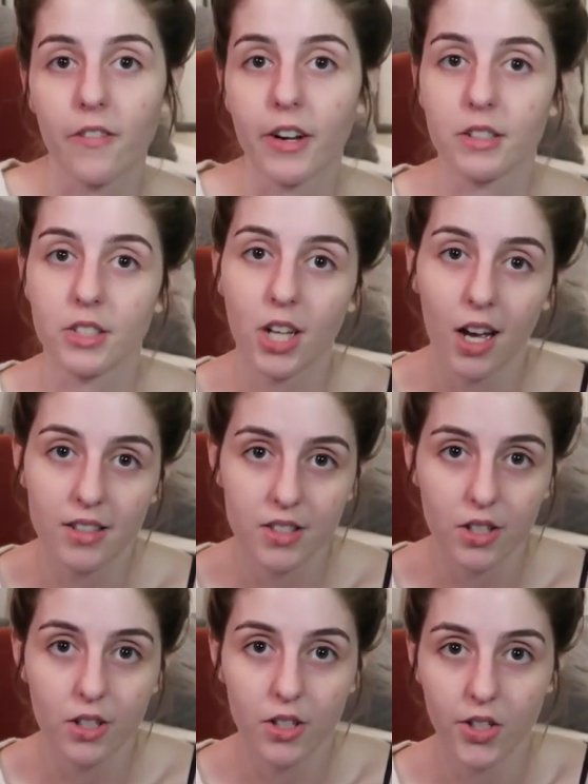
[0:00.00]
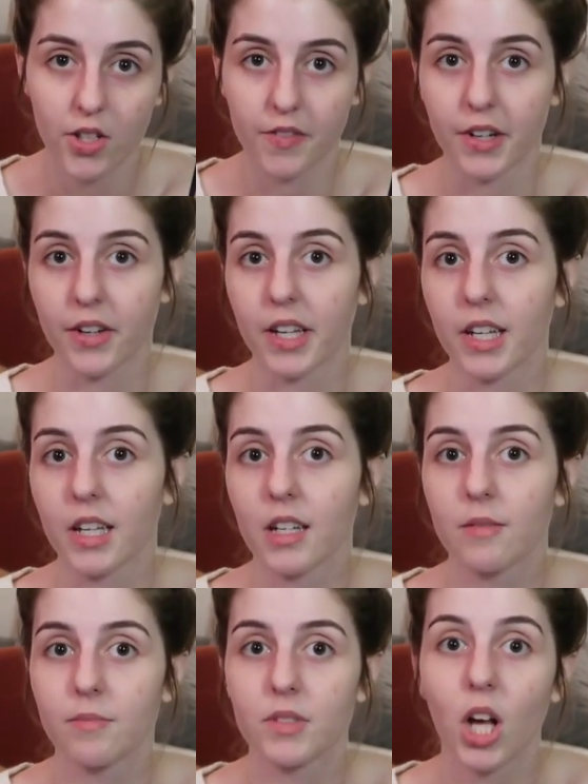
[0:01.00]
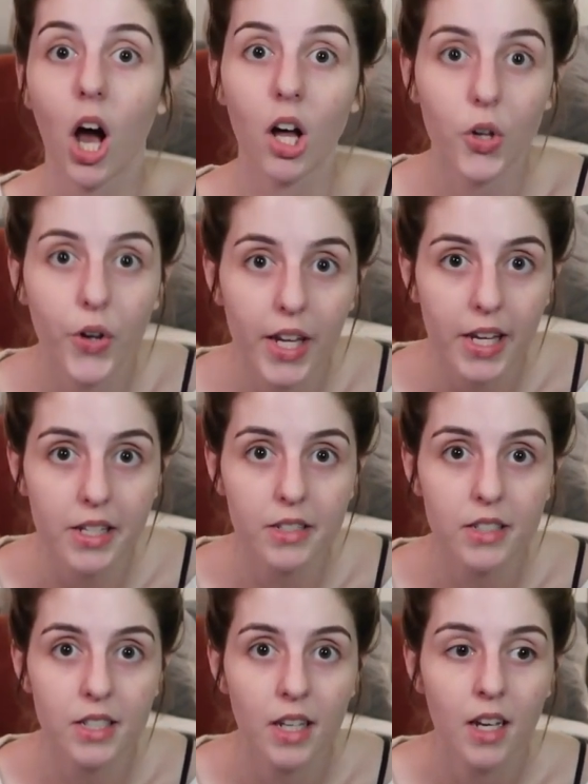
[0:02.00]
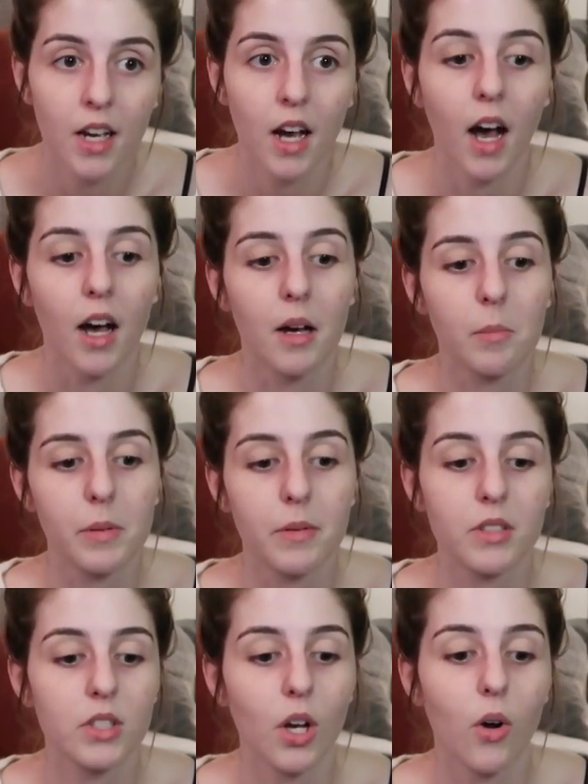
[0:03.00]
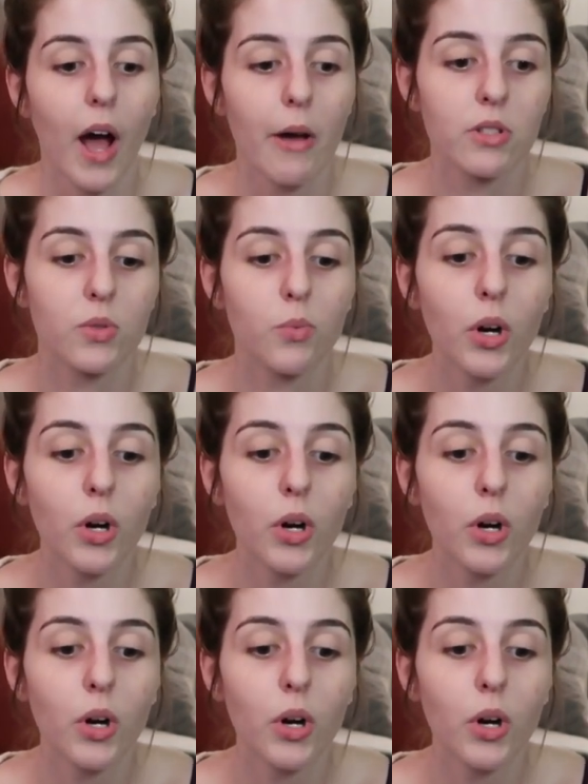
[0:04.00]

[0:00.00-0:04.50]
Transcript: are very docile, they're very tolerant um, so I was